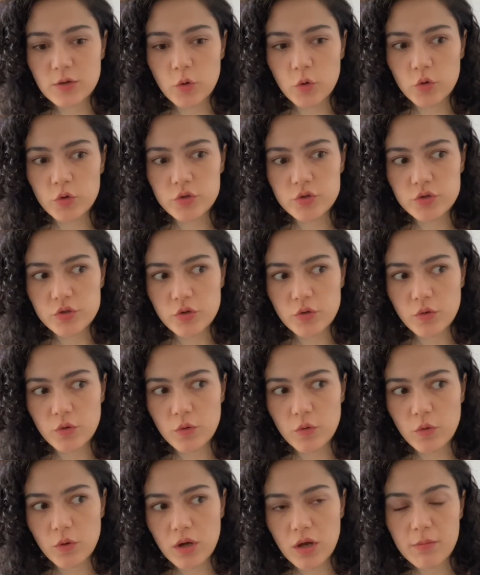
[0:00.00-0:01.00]

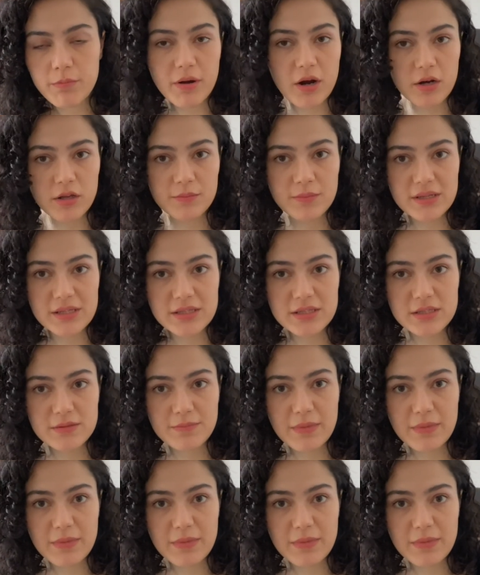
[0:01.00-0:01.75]
also apartments,